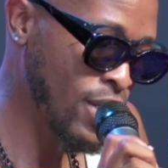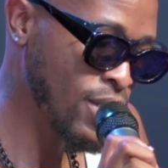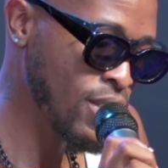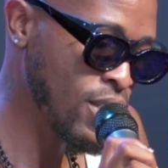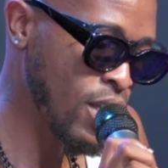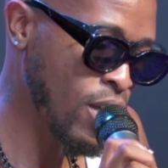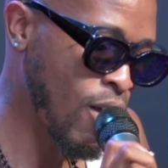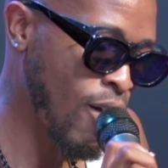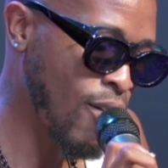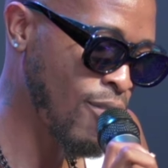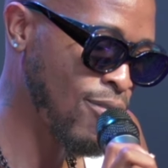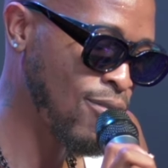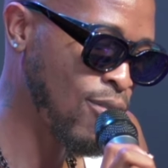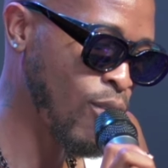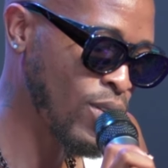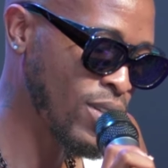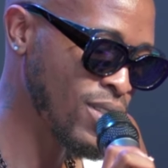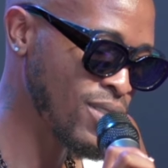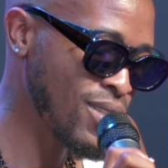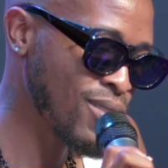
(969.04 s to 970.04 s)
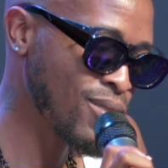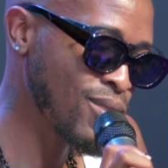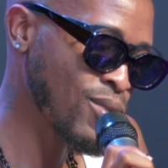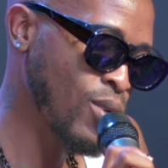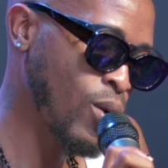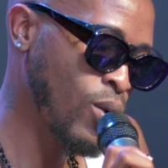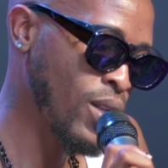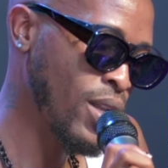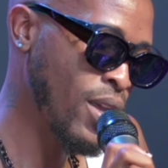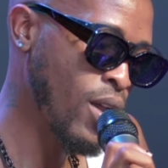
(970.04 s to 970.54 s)
instead of focusing
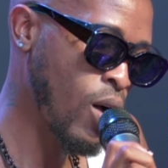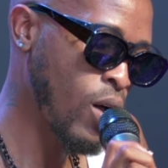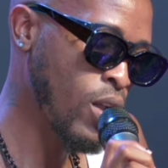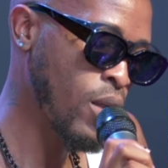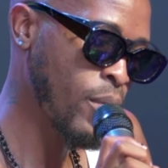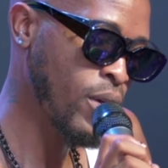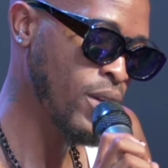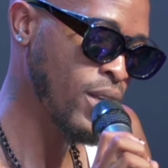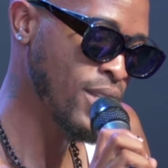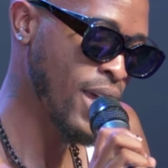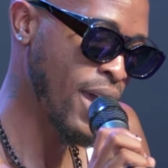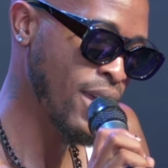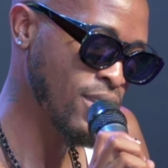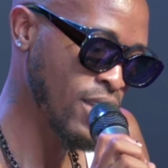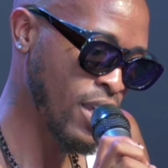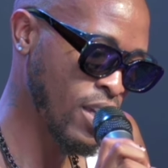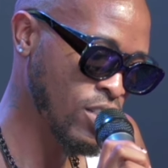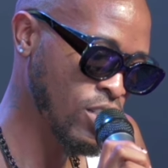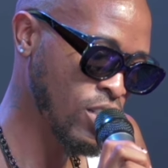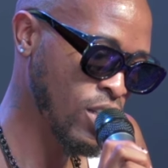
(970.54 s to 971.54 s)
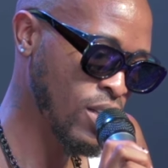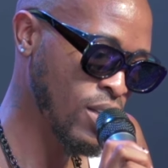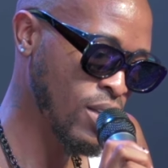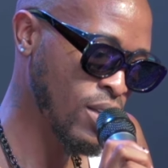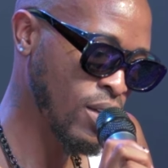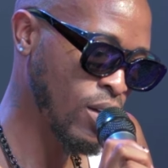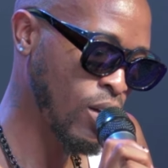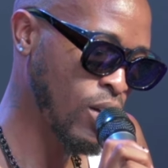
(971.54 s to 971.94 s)
solely on monetization,